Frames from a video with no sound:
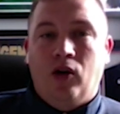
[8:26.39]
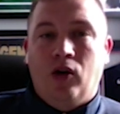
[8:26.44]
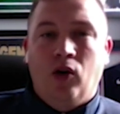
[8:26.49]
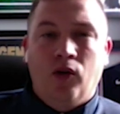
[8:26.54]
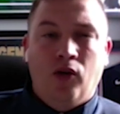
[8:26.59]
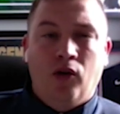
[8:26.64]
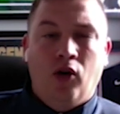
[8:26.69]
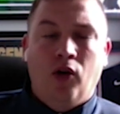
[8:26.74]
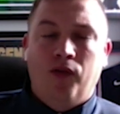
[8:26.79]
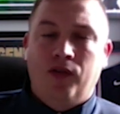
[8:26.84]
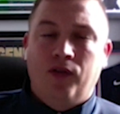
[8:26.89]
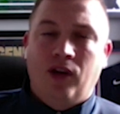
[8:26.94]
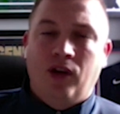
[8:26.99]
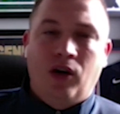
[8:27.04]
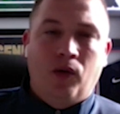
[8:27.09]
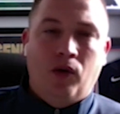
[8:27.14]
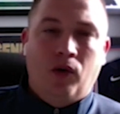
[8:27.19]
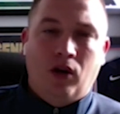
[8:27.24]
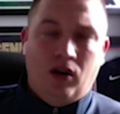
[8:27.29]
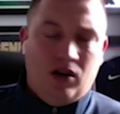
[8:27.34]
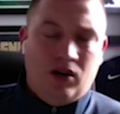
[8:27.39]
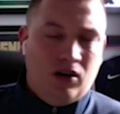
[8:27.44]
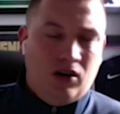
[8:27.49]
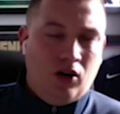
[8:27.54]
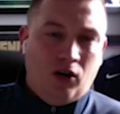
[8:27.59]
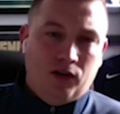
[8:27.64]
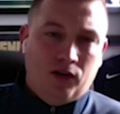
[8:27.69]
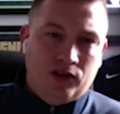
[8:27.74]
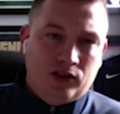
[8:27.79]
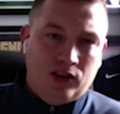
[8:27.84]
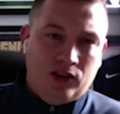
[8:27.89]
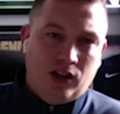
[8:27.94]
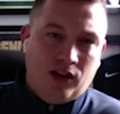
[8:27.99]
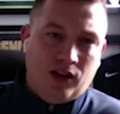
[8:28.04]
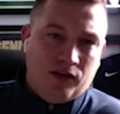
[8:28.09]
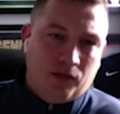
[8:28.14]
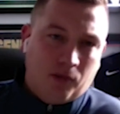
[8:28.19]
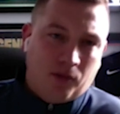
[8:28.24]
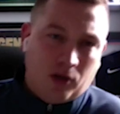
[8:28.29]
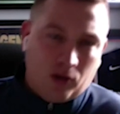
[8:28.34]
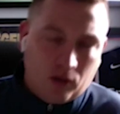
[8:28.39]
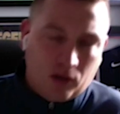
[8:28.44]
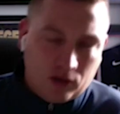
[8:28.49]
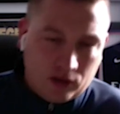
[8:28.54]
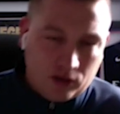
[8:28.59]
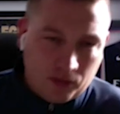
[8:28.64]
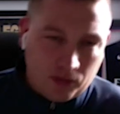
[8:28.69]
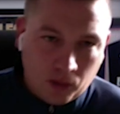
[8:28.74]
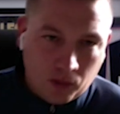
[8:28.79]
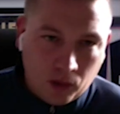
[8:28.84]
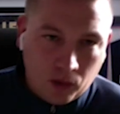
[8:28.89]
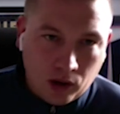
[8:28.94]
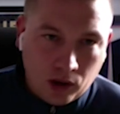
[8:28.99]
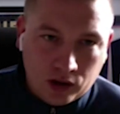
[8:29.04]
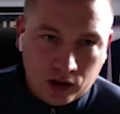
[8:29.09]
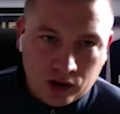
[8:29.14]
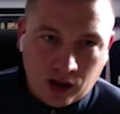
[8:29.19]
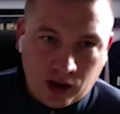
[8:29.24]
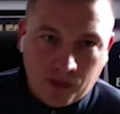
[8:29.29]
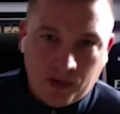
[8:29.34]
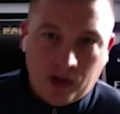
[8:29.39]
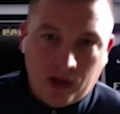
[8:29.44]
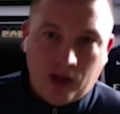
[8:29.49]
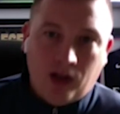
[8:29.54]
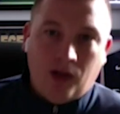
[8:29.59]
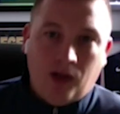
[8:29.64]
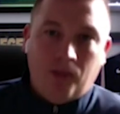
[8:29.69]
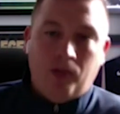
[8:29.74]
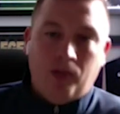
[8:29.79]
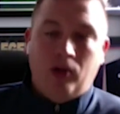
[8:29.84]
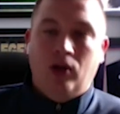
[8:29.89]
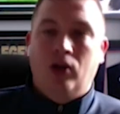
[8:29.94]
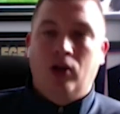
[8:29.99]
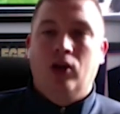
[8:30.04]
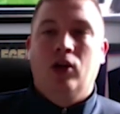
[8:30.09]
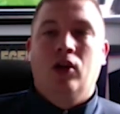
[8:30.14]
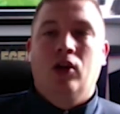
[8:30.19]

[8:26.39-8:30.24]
Hopefully, obviously, everybody wants to be world champion and that, but